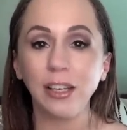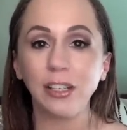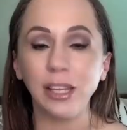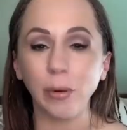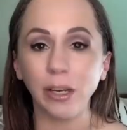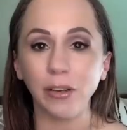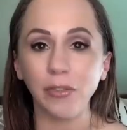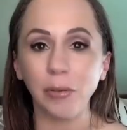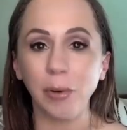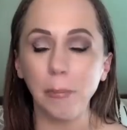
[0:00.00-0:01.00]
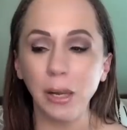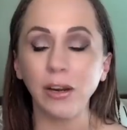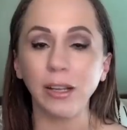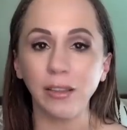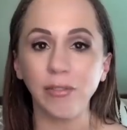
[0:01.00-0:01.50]
they were interviewed by
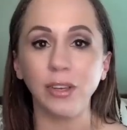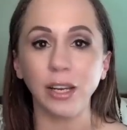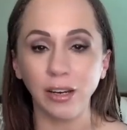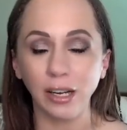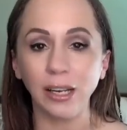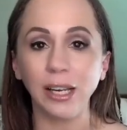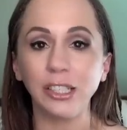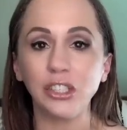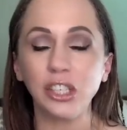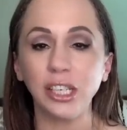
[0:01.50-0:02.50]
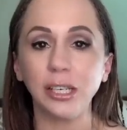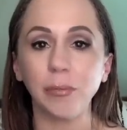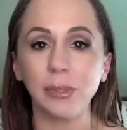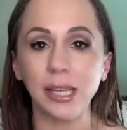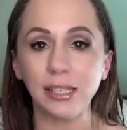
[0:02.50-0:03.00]
Meredith Vieira, and she
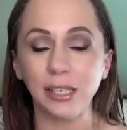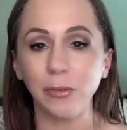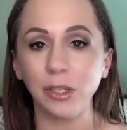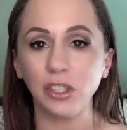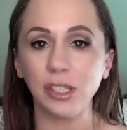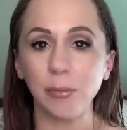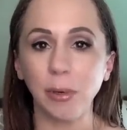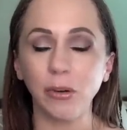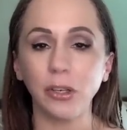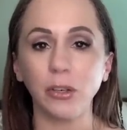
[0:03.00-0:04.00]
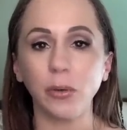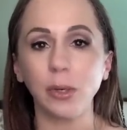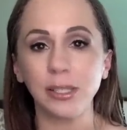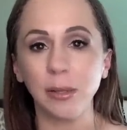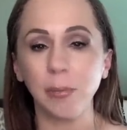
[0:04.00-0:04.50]
was asking questions about, you know,
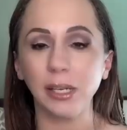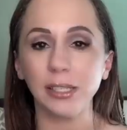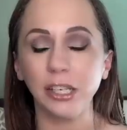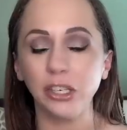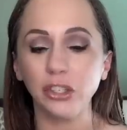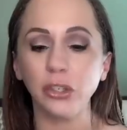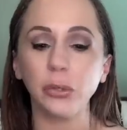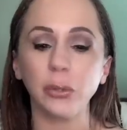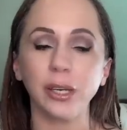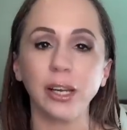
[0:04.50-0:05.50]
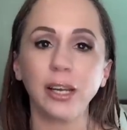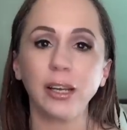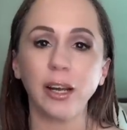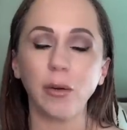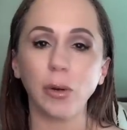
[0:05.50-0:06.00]
what's the biggest issue
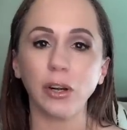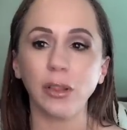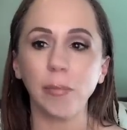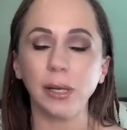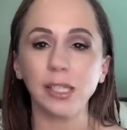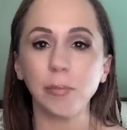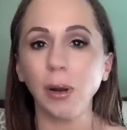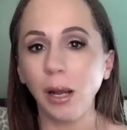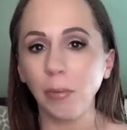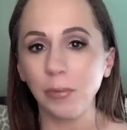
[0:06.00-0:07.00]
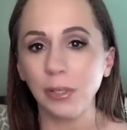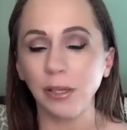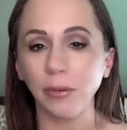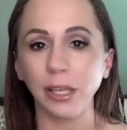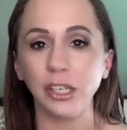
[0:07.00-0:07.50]
and what are the biggest problems in
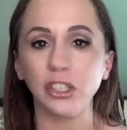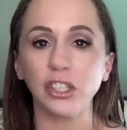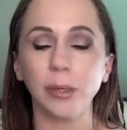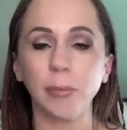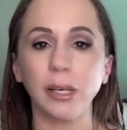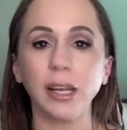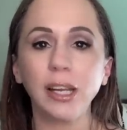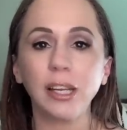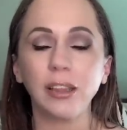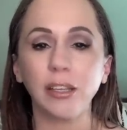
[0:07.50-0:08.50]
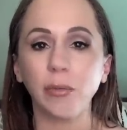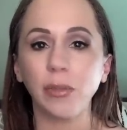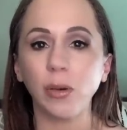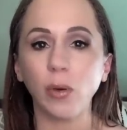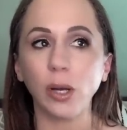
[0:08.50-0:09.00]
the relationship. And
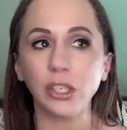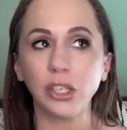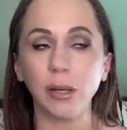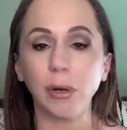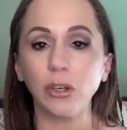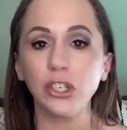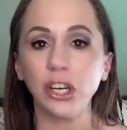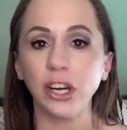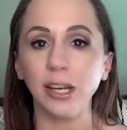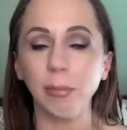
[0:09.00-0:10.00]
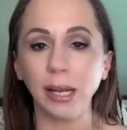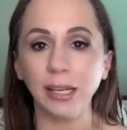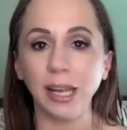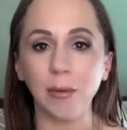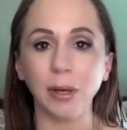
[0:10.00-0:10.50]
the question about sharing men
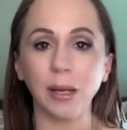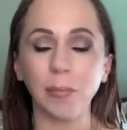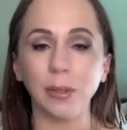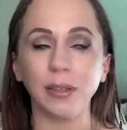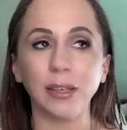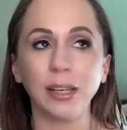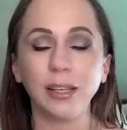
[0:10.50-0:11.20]
came up, and